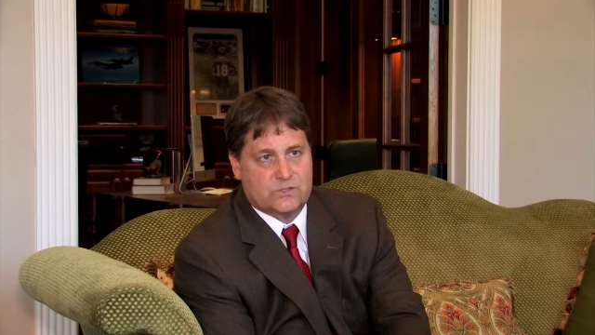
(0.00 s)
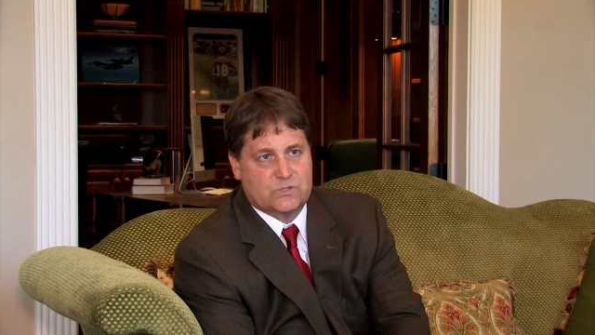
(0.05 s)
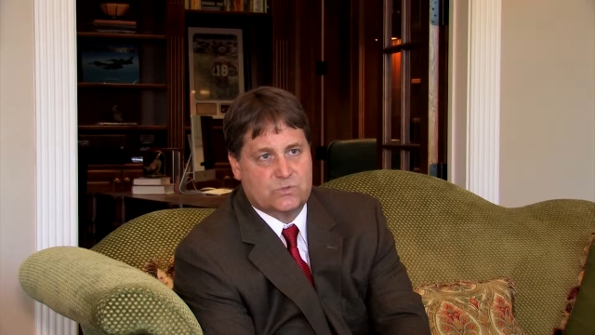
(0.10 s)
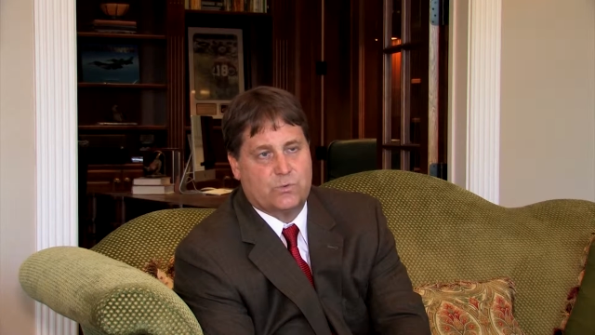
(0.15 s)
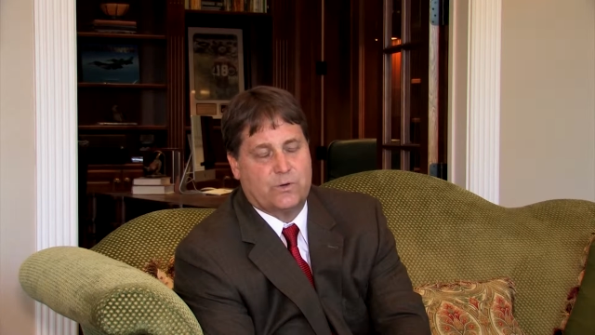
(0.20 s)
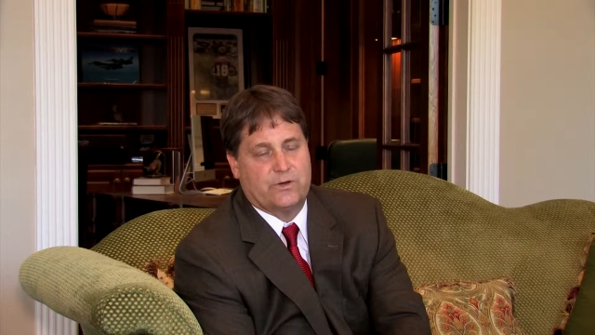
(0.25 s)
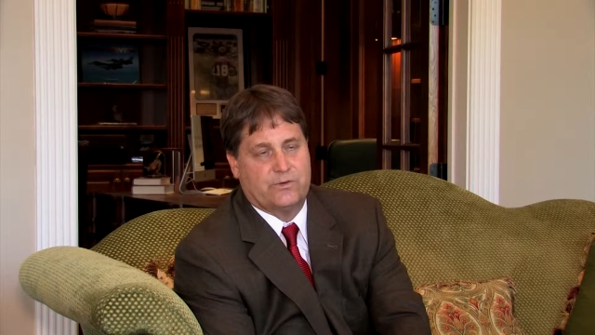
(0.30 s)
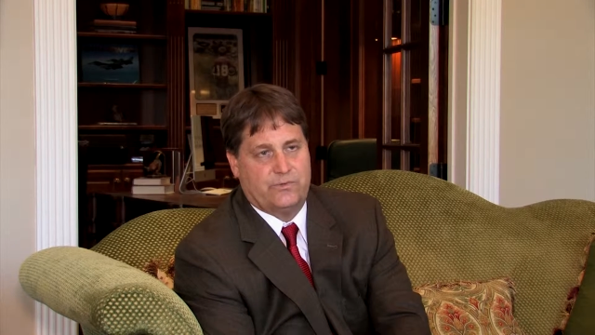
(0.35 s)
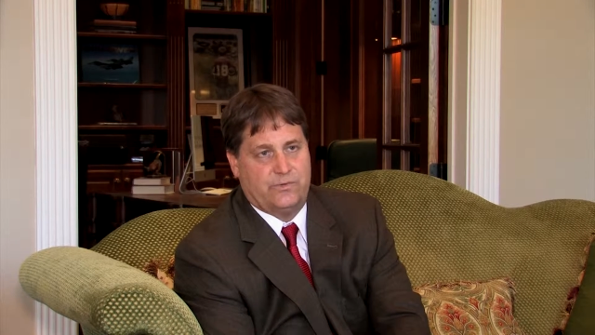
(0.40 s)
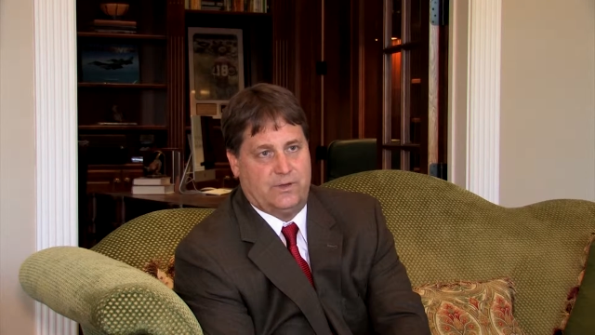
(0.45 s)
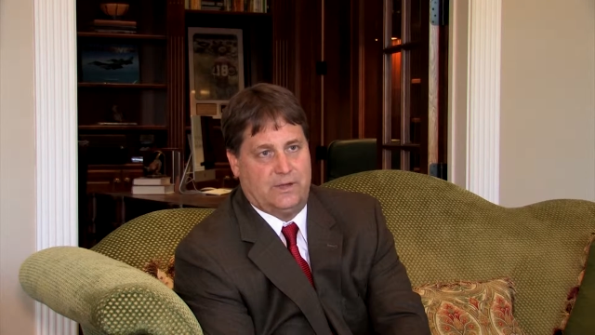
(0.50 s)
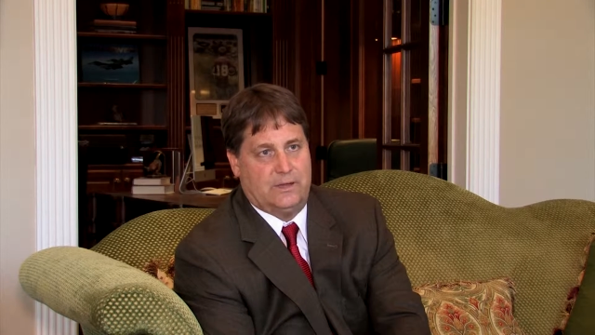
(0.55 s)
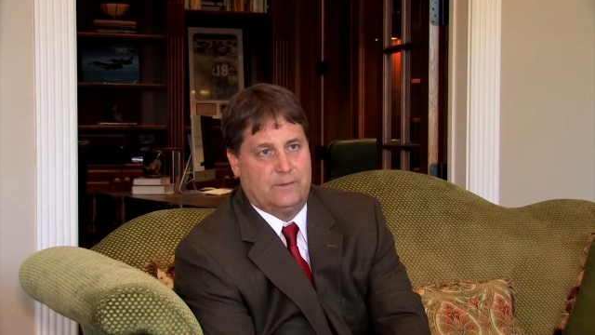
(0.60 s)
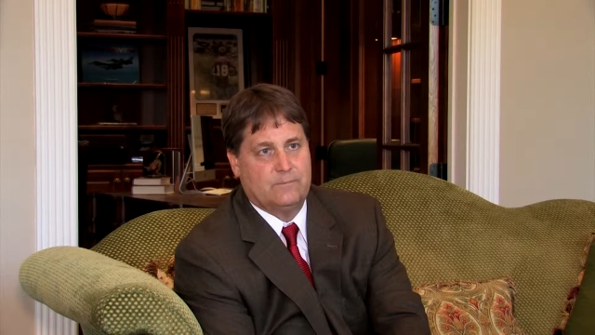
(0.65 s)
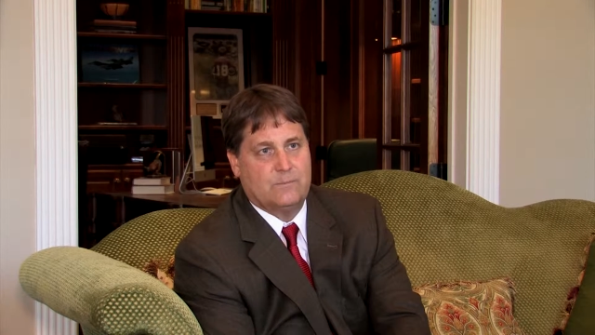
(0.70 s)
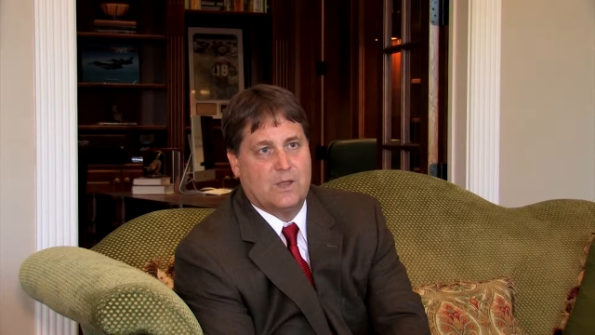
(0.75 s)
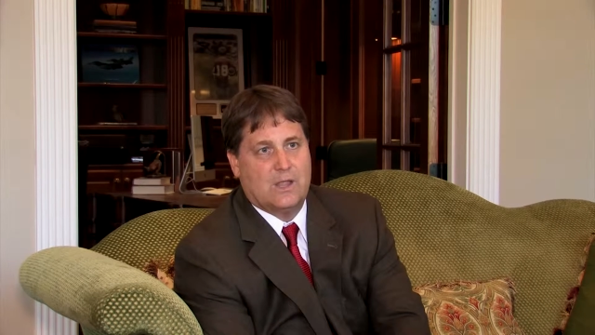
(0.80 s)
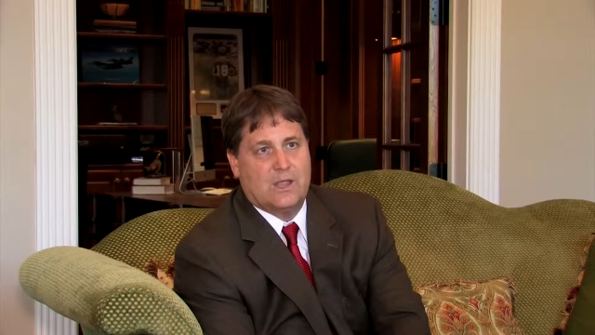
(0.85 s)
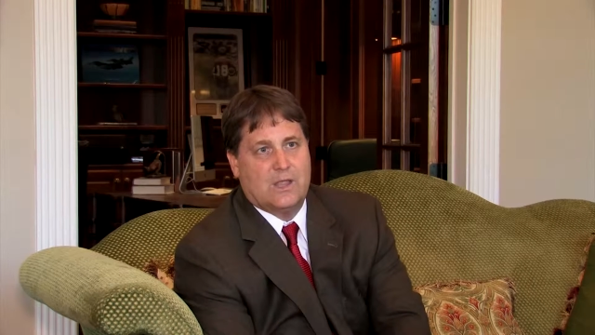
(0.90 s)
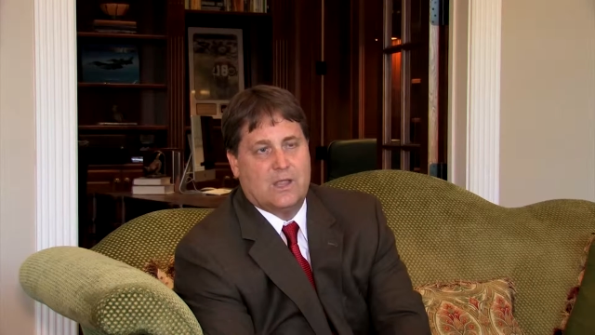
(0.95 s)
square feet.
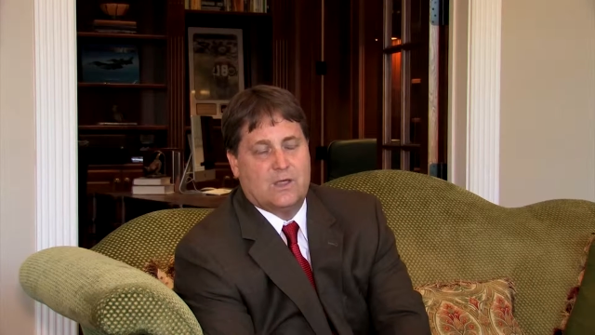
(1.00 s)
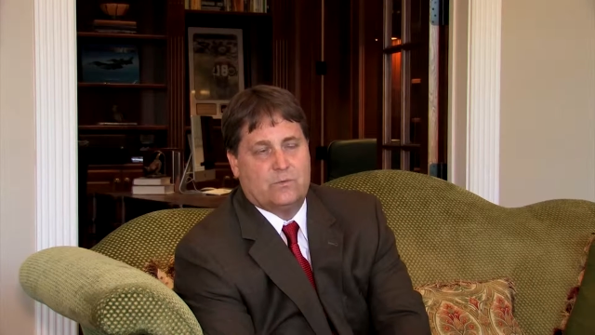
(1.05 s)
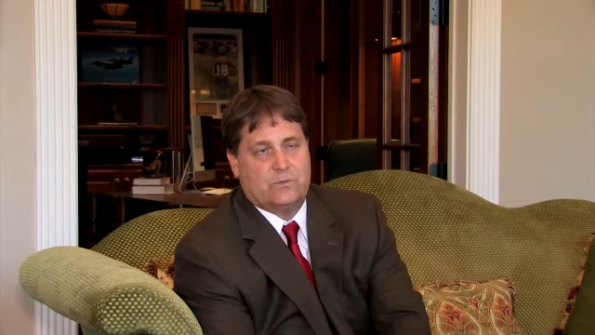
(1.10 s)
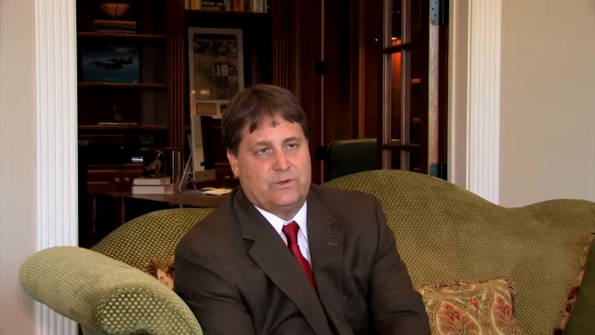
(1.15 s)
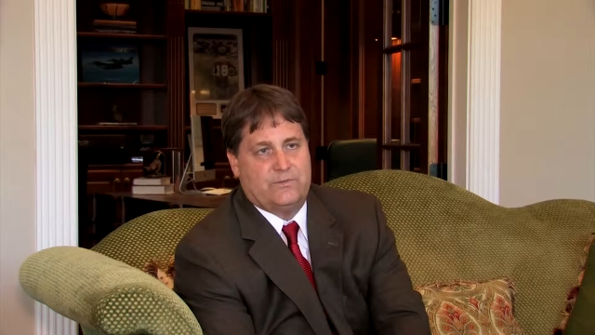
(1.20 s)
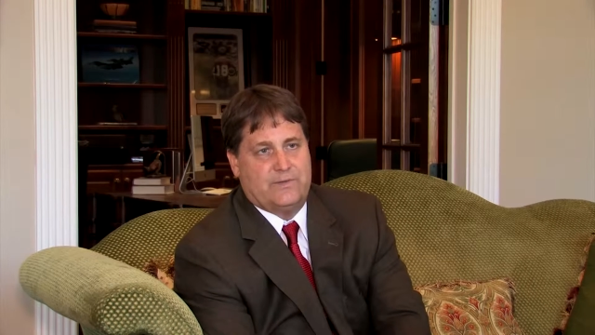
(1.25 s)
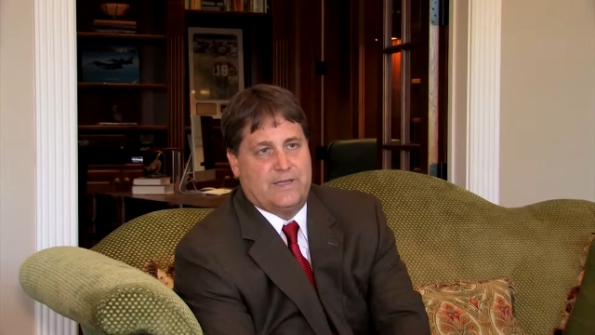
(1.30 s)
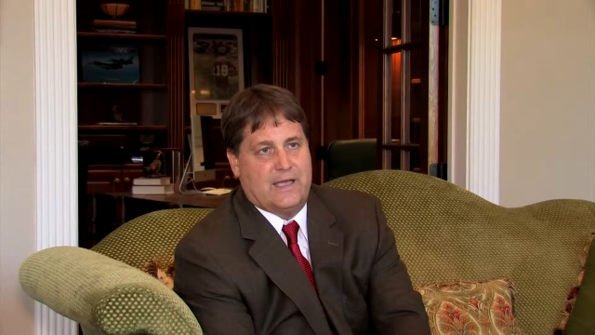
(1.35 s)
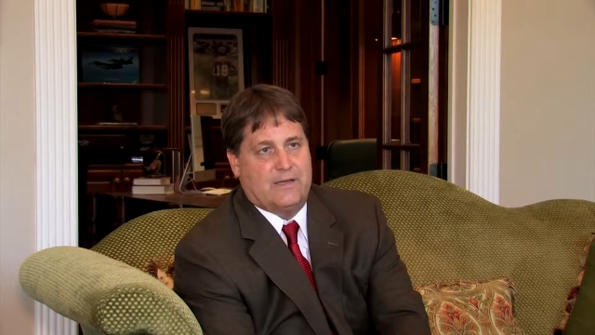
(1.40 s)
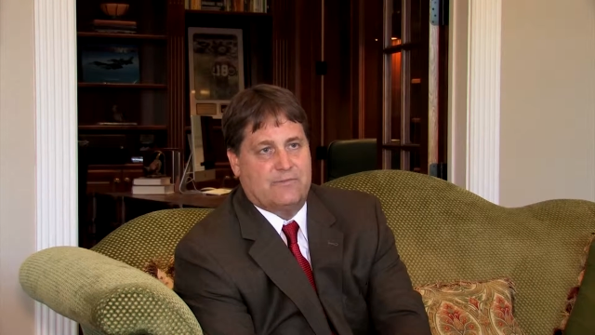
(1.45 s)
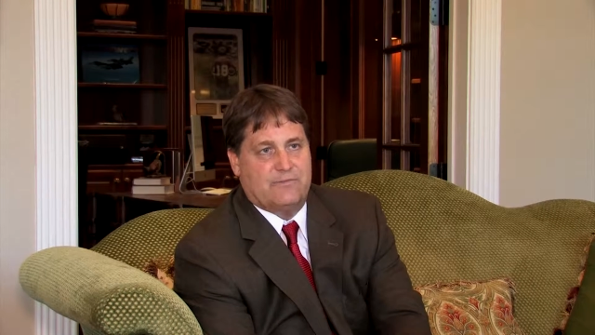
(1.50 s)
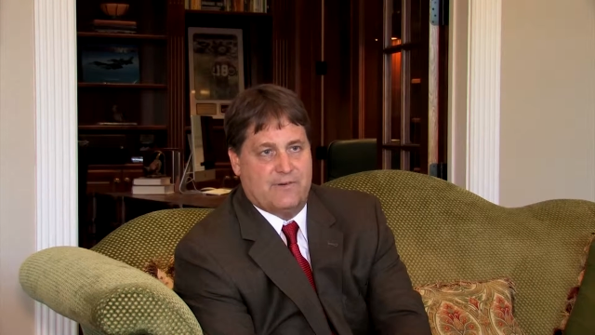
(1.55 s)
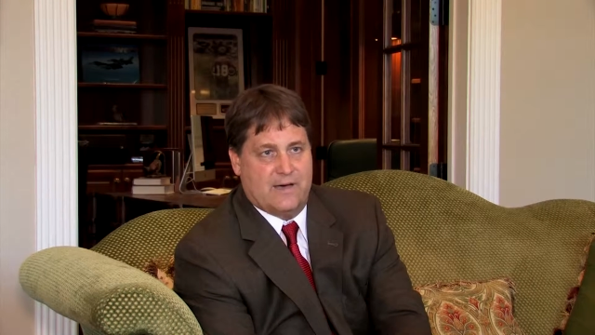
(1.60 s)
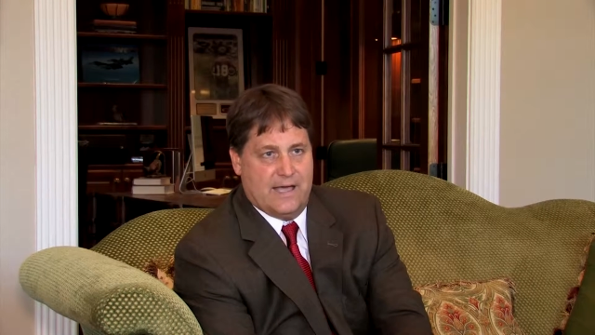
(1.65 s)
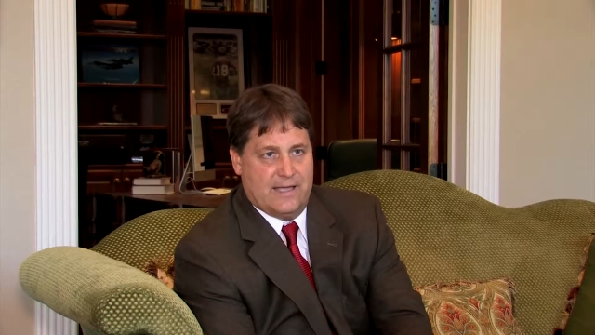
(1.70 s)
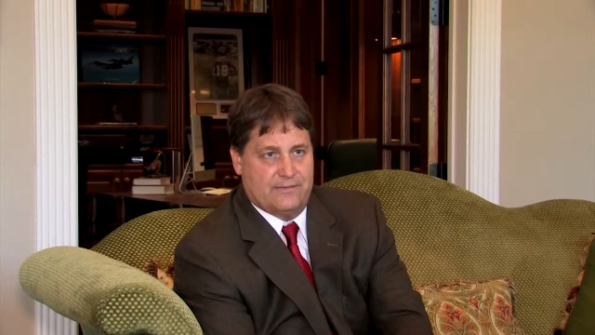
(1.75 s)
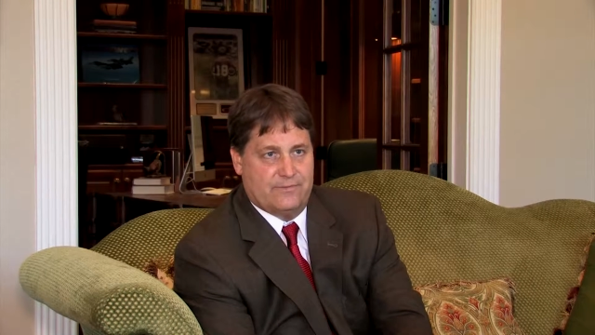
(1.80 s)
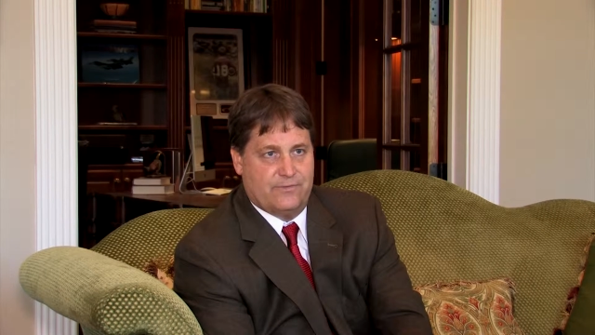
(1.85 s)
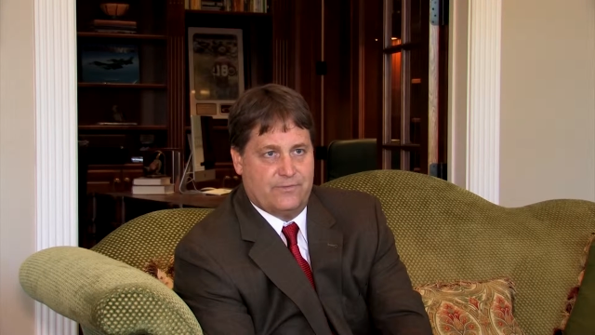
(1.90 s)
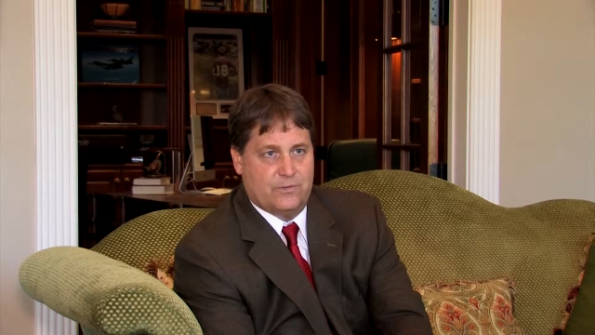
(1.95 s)
We've got
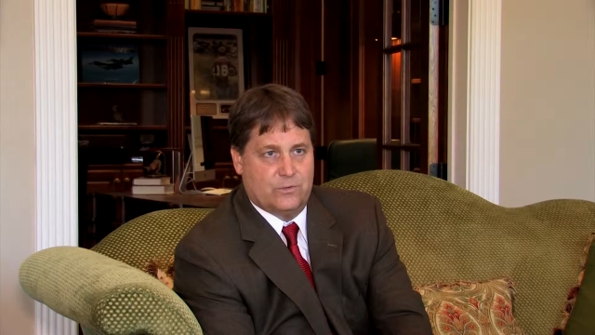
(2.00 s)
five